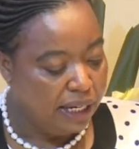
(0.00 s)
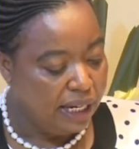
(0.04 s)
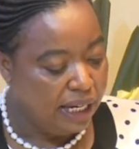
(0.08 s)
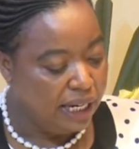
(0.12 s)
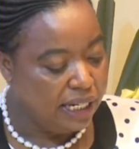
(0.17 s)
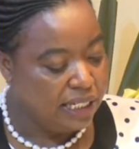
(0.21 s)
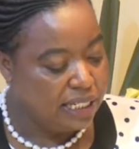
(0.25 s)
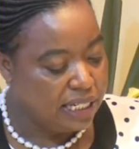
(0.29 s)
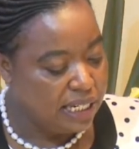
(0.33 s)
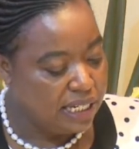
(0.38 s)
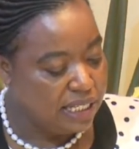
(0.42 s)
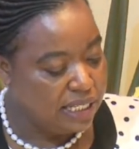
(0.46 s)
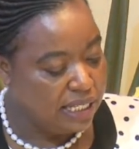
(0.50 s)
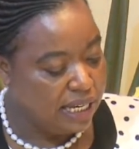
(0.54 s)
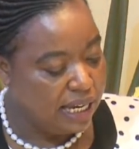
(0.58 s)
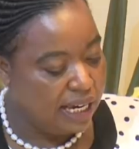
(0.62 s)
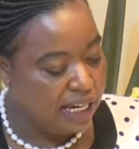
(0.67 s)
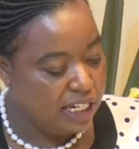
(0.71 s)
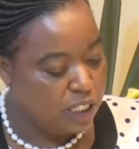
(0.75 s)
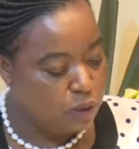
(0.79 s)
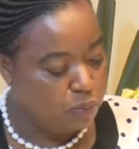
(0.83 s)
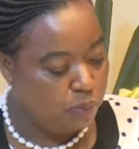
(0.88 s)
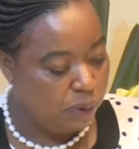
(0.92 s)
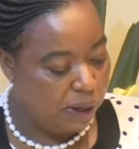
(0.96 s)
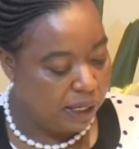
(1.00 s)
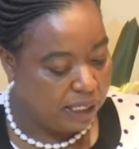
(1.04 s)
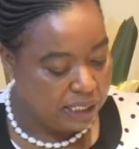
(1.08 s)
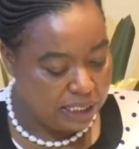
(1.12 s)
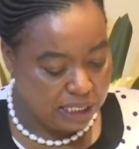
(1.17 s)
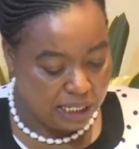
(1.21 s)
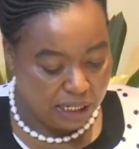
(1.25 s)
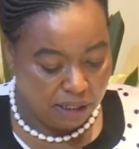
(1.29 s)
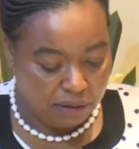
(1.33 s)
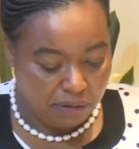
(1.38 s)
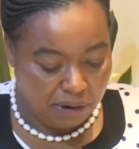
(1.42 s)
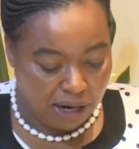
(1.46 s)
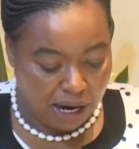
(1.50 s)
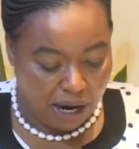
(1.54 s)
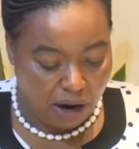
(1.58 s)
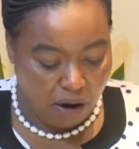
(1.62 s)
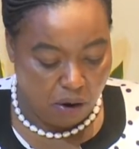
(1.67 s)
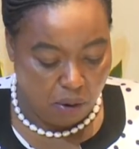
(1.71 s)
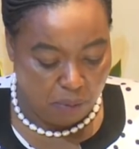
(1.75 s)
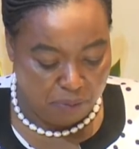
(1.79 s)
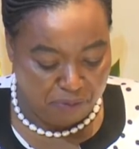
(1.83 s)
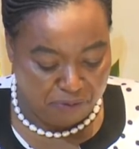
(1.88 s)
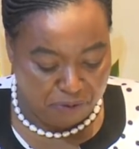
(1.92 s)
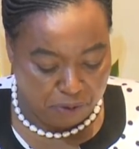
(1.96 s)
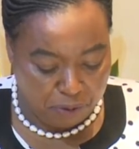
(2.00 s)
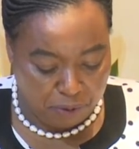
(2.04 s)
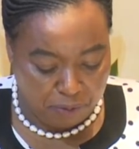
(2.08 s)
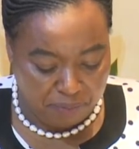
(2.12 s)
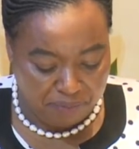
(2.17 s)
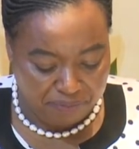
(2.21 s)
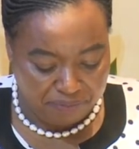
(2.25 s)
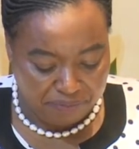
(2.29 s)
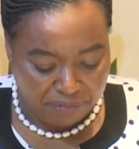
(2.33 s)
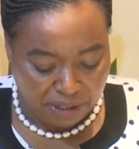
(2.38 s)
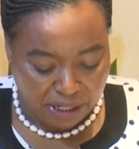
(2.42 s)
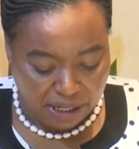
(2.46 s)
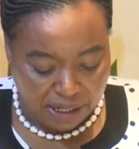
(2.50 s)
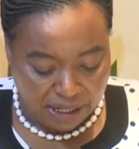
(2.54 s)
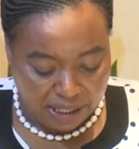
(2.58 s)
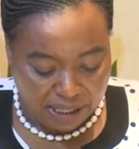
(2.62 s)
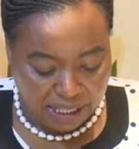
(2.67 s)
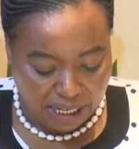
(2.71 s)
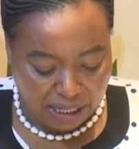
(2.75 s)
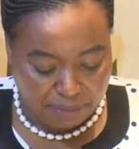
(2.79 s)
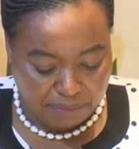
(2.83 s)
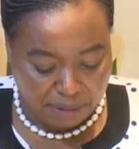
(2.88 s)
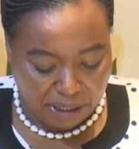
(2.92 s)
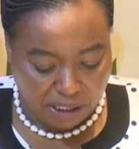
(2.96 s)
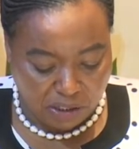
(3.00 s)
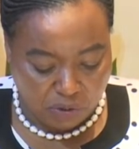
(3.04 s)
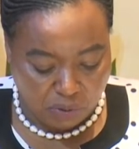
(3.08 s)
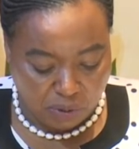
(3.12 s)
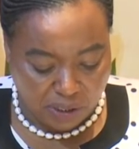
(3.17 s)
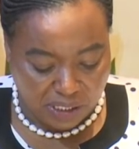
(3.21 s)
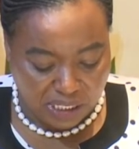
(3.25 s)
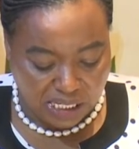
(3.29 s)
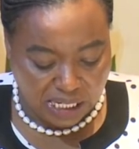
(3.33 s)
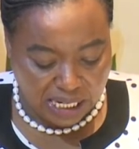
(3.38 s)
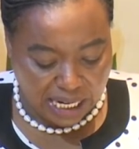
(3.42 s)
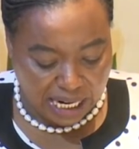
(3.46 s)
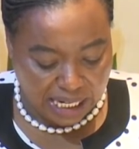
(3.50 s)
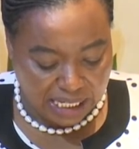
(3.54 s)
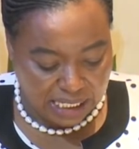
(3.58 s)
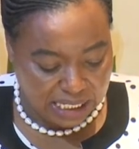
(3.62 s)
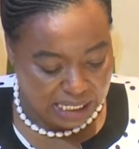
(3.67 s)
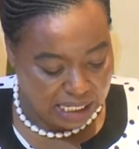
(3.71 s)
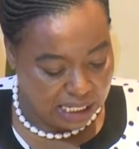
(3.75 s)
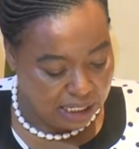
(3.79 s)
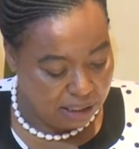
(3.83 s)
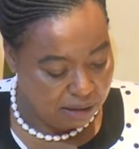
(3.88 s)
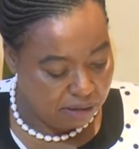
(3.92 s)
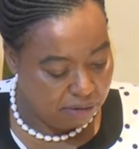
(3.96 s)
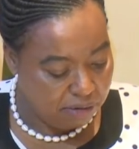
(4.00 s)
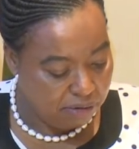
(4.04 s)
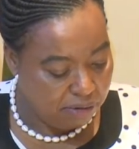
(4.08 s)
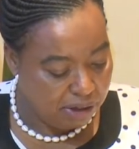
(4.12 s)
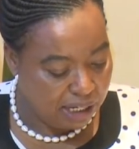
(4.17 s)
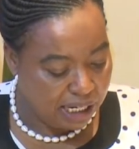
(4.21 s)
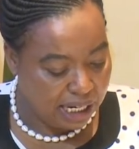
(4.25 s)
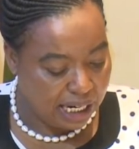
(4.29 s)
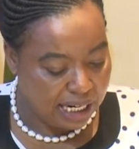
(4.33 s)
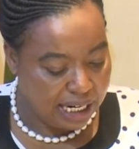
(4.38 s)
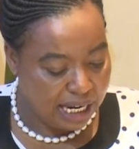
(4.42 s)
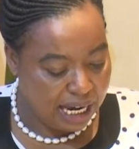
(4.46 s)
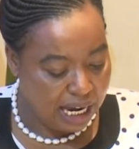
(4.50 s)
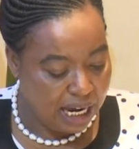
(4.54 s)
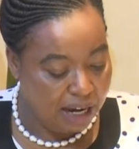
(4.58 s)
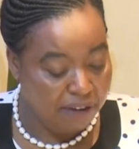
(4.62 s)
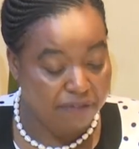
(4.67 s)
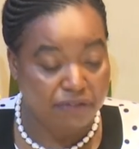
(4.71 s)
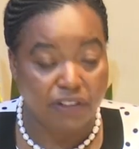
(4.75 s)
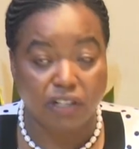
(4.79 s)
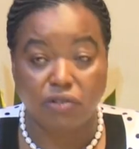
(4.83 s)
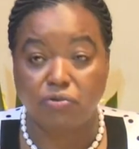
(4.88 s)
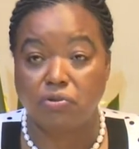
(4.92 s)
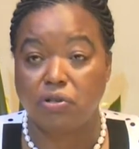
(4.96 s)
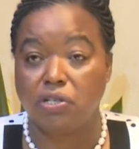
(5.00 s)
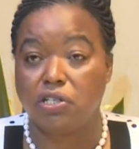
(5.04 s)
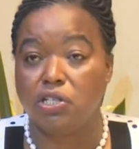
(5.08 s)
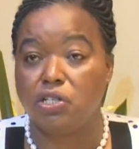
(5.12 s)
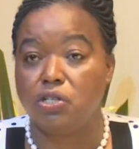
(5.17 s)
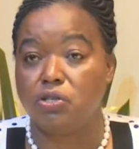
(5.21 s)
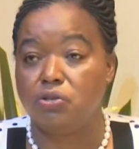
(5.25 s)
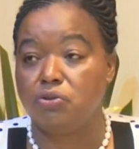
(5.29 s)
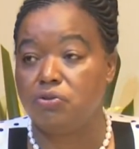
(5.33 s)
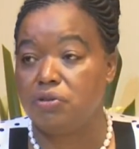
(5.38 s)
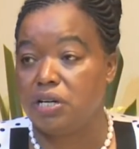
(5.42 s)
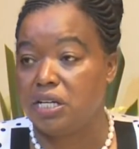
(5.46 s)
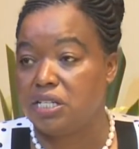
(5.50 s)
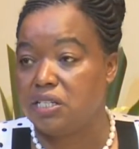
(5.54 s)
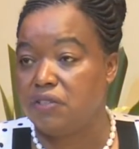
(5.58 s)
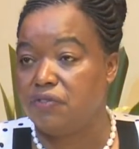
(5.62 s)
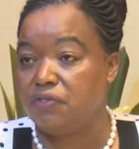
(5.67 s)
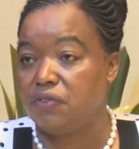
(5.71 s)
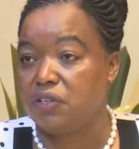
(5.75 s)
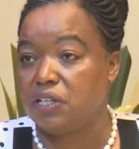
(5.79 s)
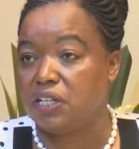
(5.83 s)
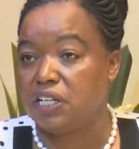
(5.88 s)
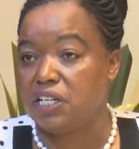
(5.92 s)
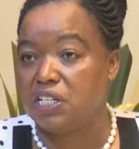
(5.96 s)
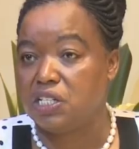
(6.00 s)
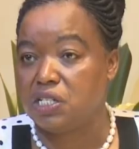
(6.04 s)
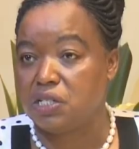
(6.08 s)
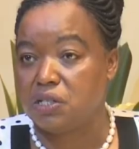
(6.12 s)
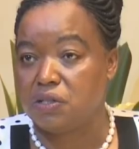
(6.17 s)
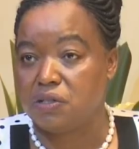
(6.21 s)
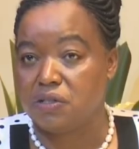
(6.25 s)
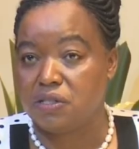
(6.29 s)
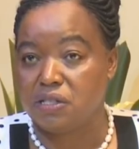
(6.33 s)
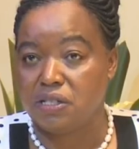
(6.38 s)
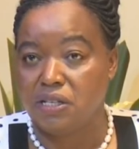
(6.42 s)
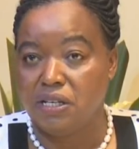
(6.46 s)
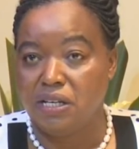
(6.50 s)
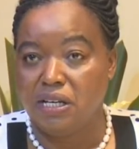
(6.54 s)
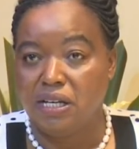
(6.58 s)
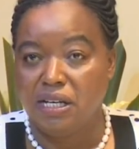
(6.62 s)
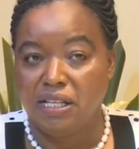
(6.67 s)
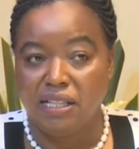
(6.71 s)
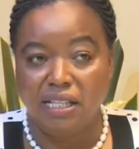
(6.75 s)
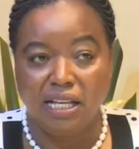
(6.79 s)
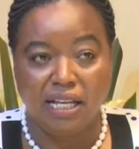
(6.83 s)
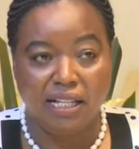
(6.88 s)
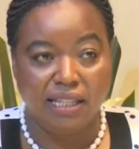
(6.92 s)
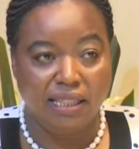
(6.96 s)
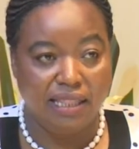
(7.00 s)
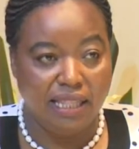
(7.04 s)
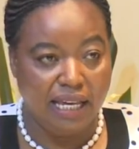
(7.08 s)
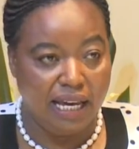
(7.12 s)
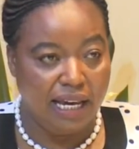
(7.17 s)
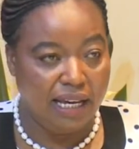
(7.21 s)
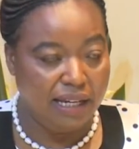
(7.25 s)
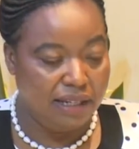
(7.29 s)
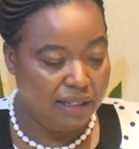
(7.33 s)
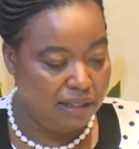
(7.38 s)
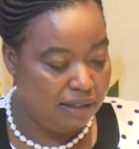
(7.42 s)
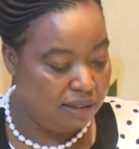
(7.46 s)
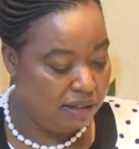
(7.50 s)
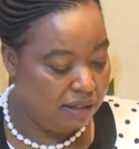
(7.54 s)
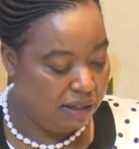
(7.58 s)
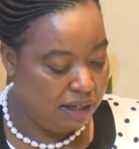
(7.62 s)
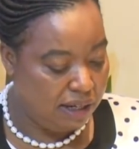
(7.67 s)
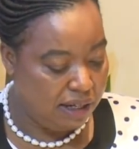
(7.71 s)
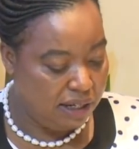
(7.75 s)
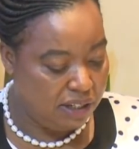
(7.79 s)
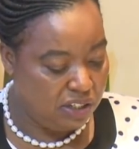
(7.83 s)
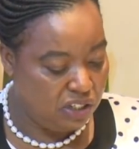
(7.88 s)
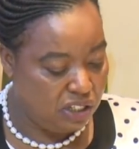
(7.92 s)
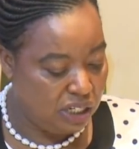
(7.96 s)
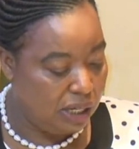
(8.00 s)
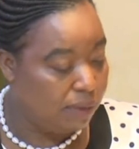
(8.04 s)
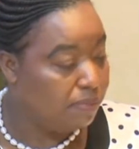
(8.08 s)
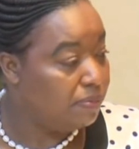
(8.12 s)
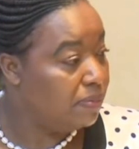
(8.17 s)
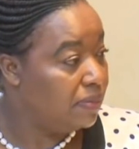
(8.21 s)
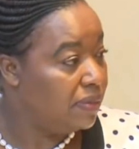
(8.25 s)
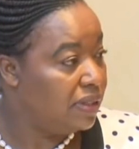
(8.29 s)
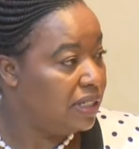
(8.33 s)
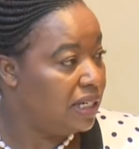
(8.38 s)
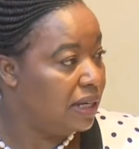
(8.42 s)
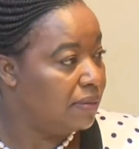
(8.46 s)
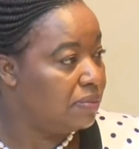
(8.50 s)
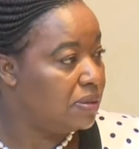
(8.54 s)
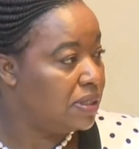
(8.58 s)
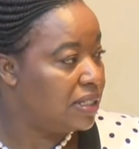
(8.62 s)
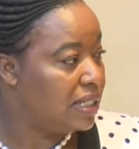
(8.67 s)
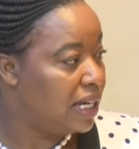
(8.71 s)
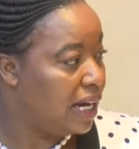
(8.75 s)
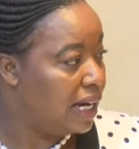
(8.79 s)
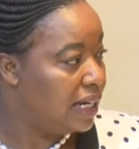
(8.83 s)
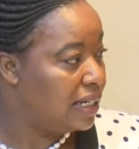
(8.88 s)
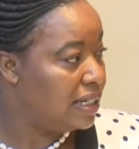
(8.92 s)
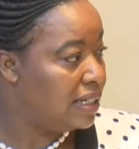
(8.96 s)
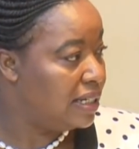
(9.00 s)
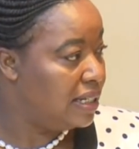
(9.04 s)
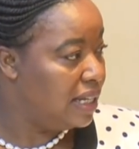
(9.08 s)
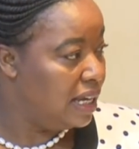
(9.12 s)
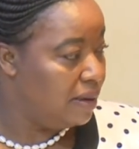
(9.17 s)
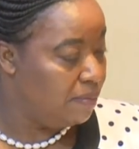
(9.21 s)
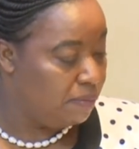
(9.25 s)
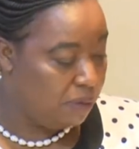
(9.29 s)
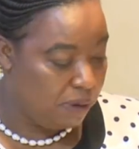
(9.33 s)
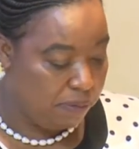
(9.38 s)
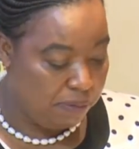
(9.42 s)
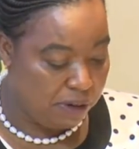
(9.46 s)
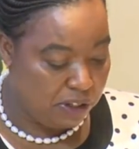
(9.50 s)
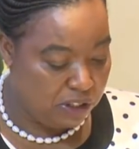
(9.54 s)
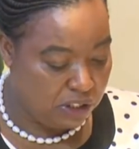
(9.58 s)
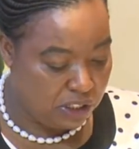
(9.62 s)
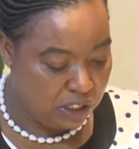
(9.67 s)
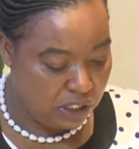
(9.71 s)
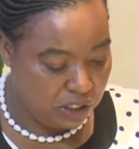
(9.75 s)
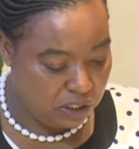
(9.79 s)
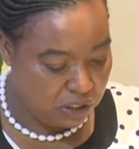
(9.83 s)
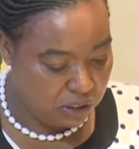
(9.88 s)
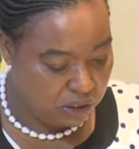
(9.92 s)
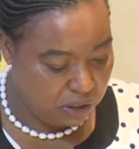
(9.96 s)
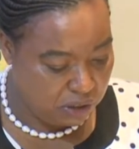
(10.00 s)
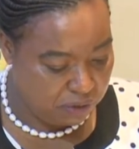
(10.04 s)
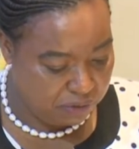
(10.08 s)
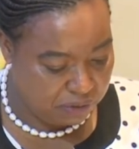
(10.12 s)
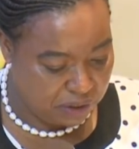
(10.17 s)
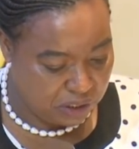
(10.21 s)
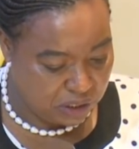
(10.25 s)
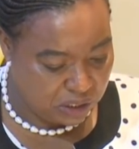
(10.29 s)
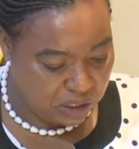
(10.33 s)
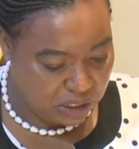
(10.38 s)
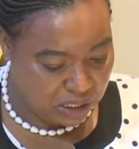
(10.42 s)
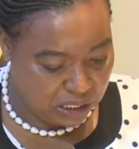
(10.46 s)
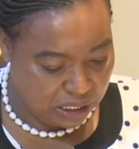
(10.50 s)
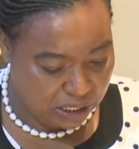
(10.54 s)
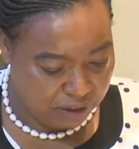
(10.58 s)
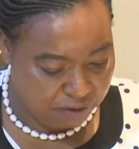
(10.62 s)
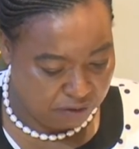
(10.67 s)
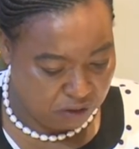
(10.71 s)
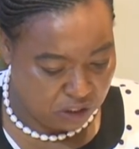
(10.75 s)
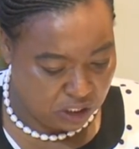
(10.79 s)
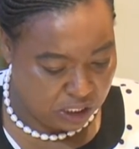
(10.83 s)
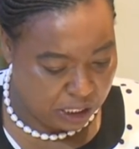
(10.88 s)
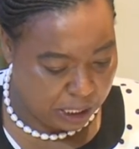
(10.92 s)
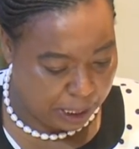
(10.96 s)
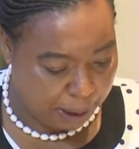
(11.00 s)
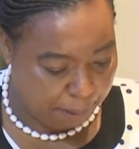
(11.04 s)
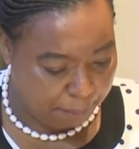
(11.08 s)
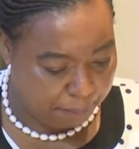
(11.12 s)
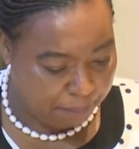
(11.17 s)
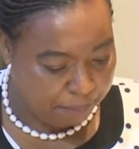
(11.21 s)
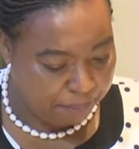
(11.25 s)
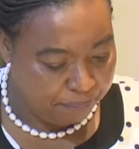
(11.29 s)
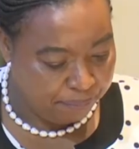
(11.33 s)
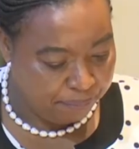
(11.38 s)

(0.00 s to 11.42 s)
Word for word: It is expected, we are hopeful, that by 2019 we can have the 22 ratifications that then uh, jump, jumpstart the implementation of the CFTA.